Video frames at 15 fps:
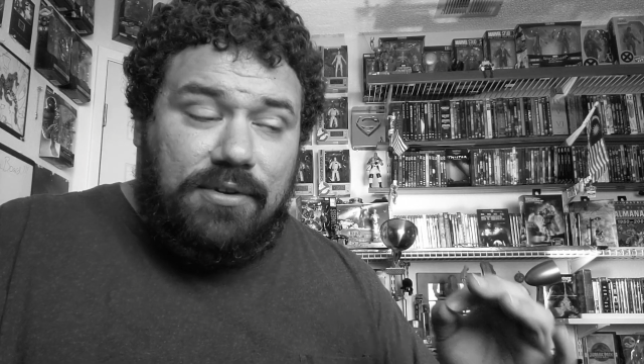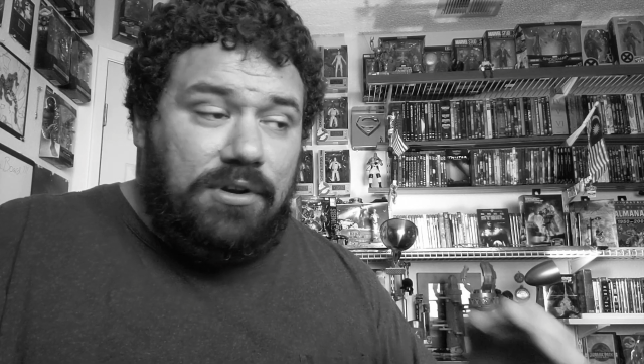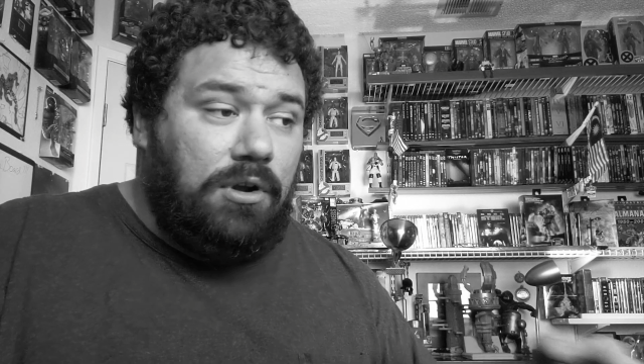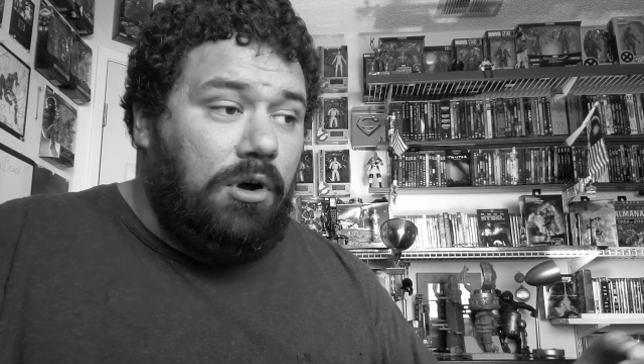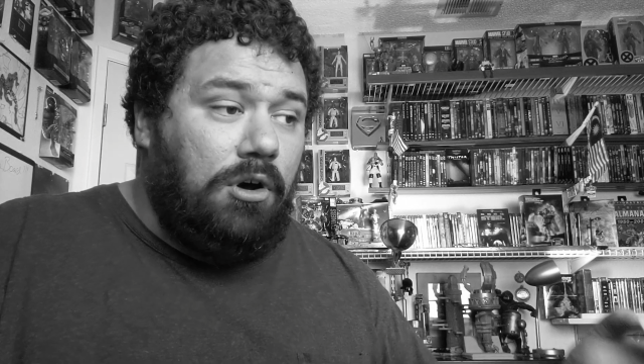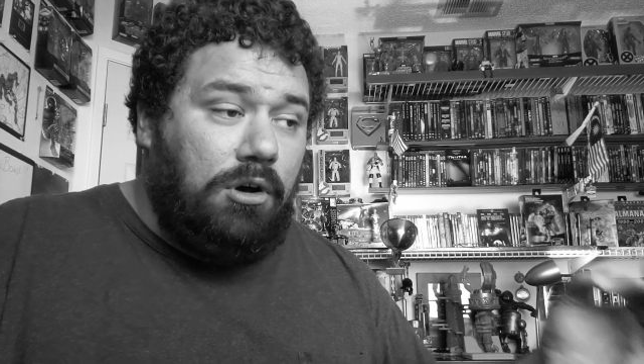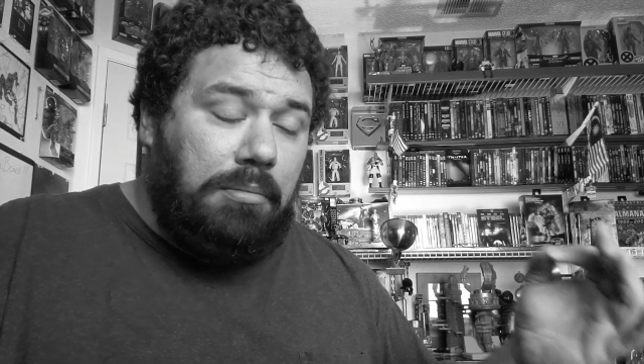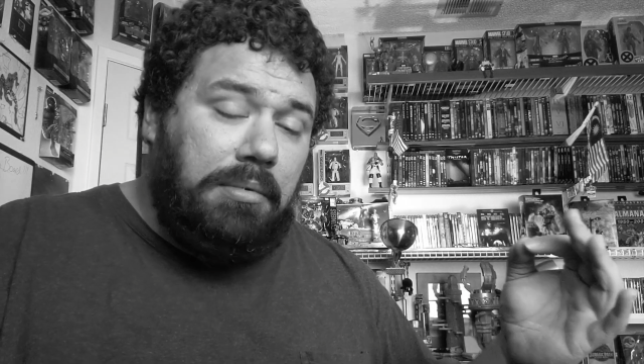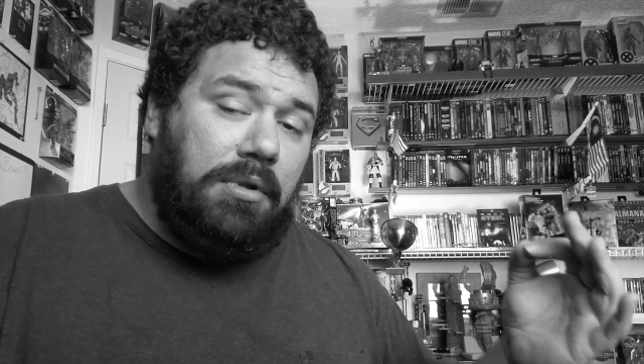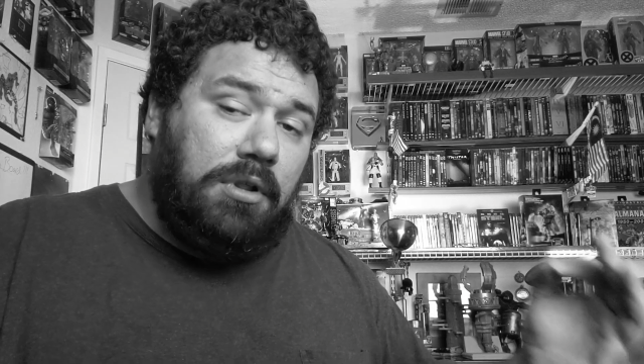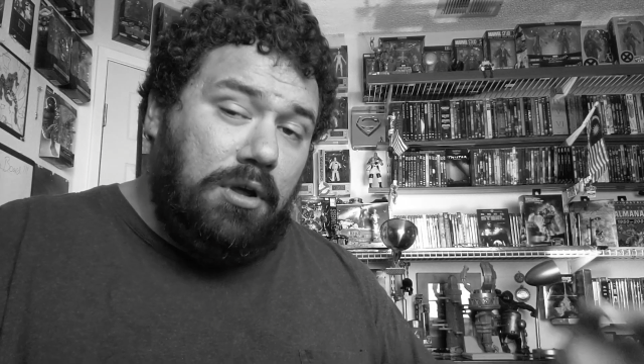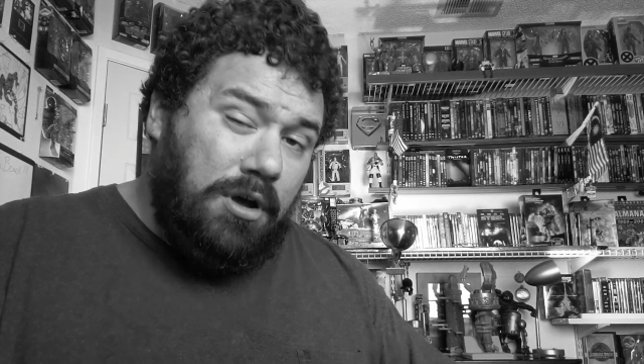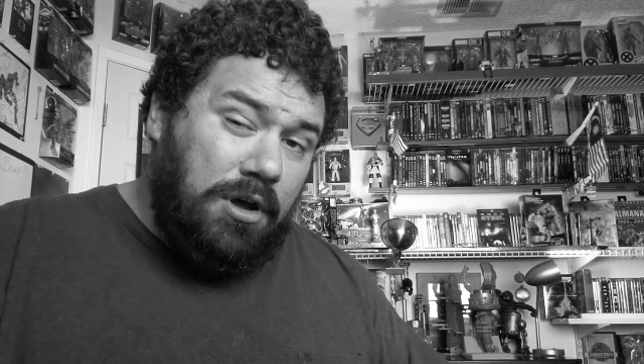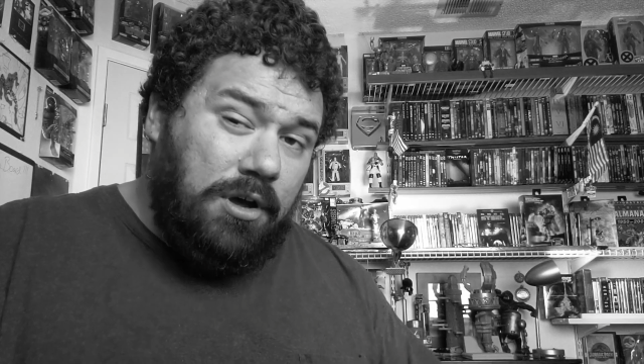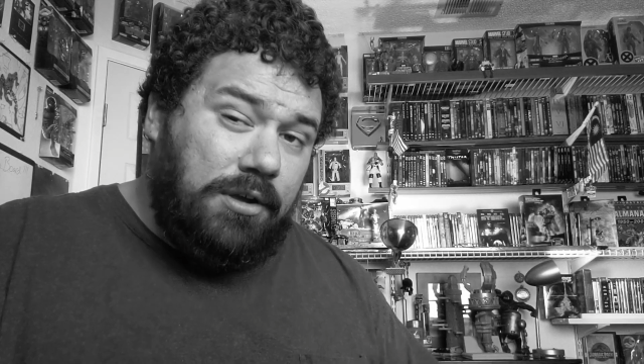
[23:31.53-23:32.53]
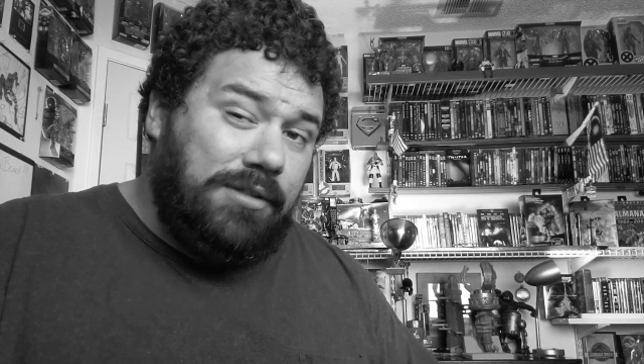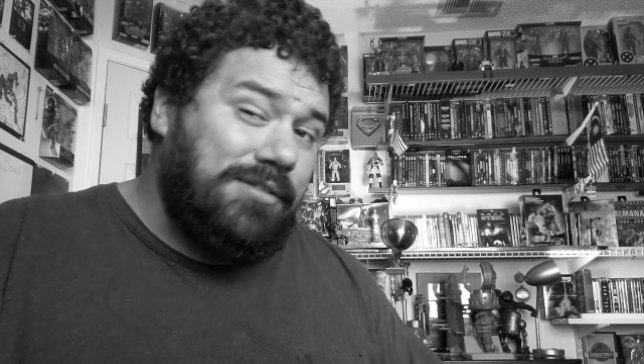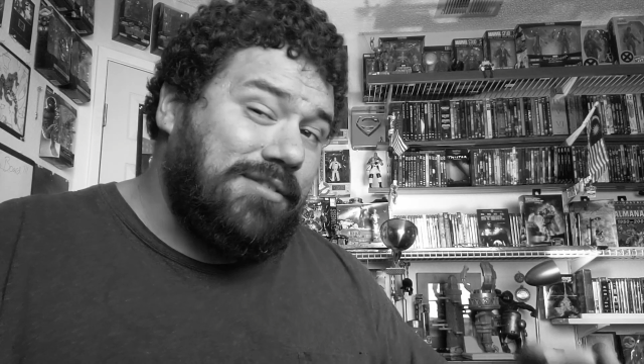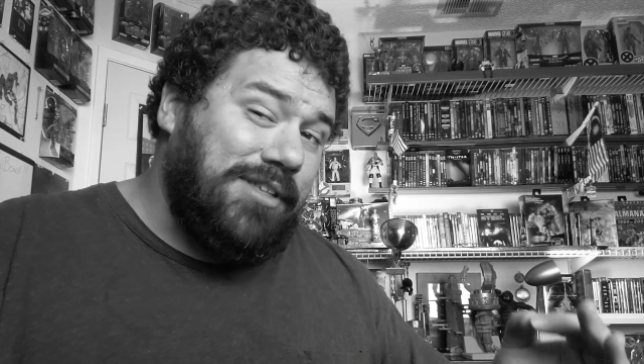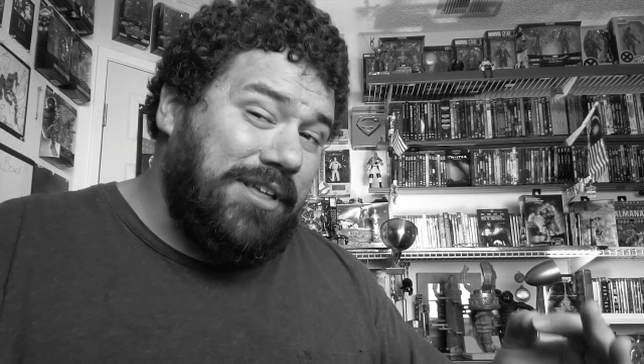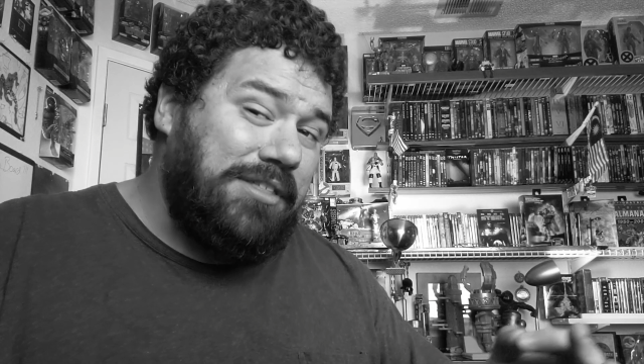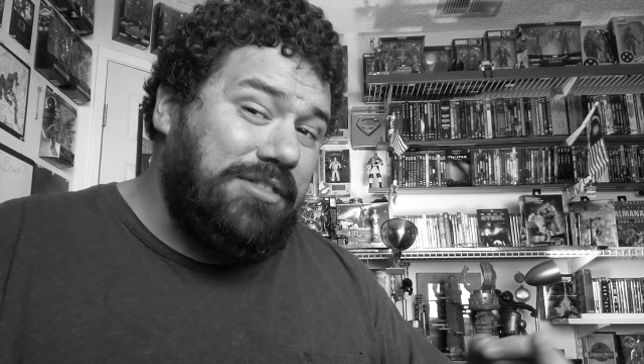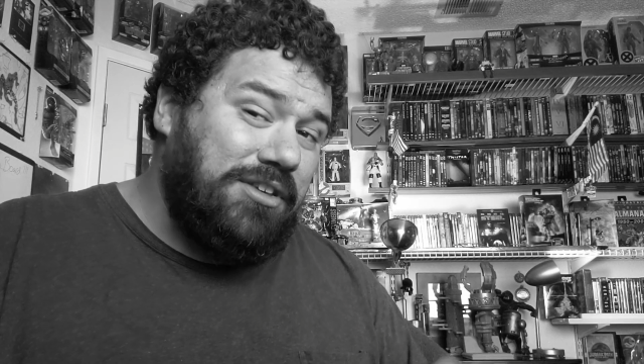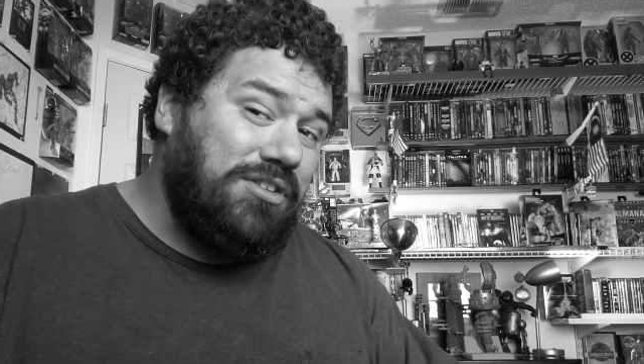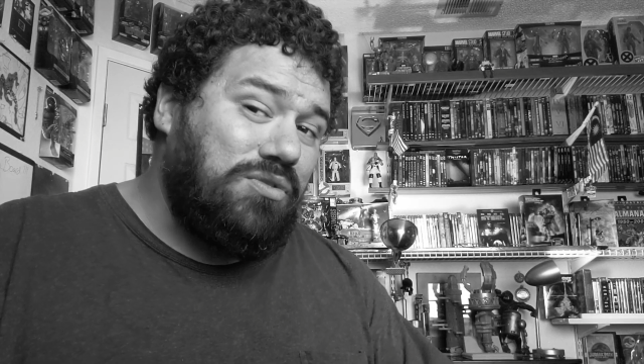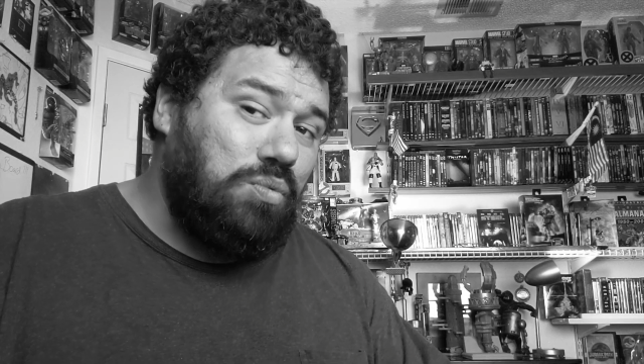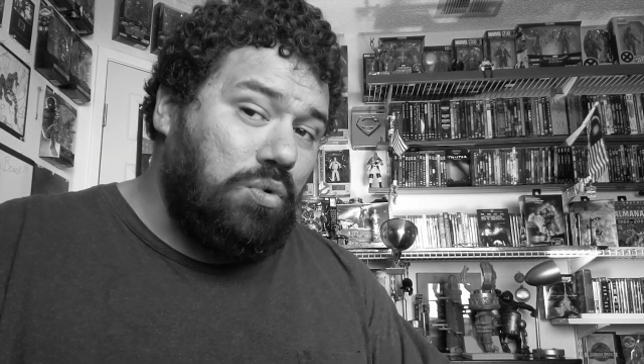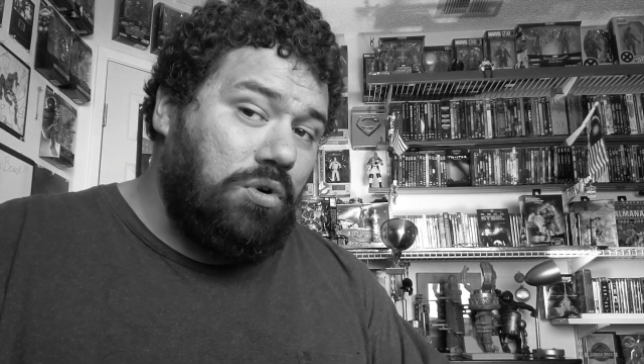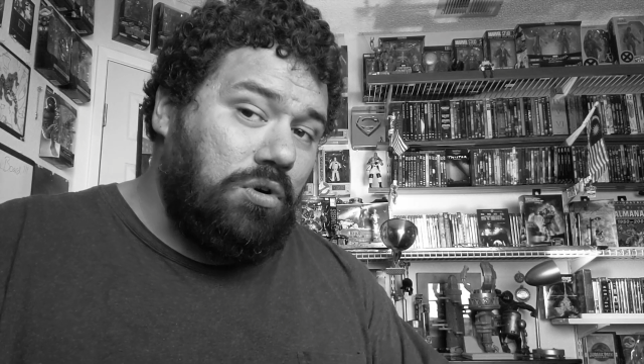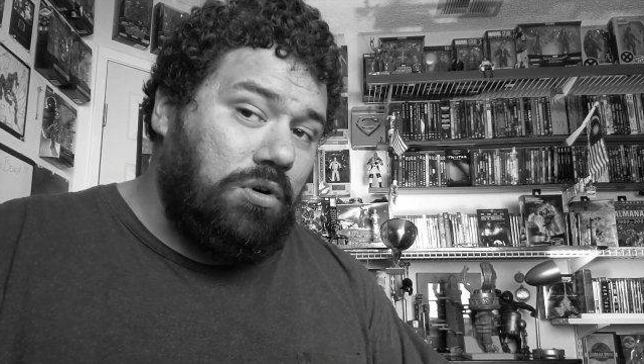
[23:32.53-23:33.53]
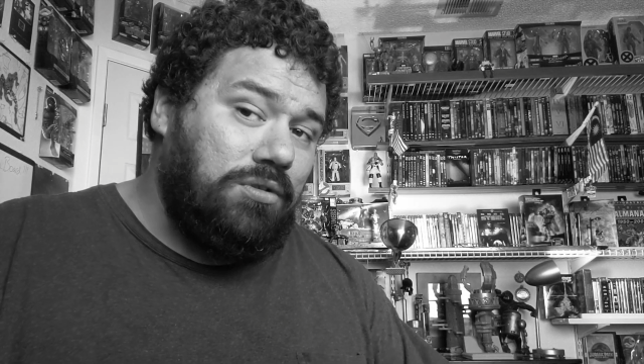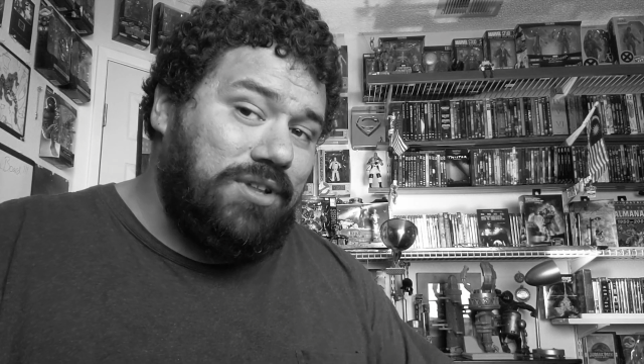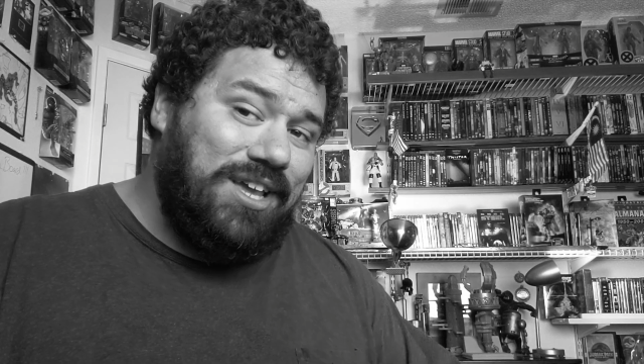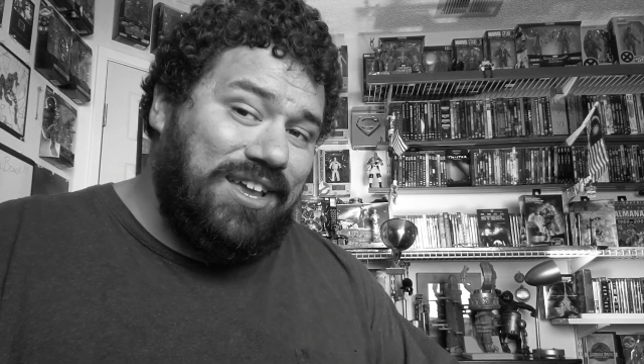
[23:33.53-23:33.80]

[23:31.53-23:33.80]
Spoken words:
It all belongs in this world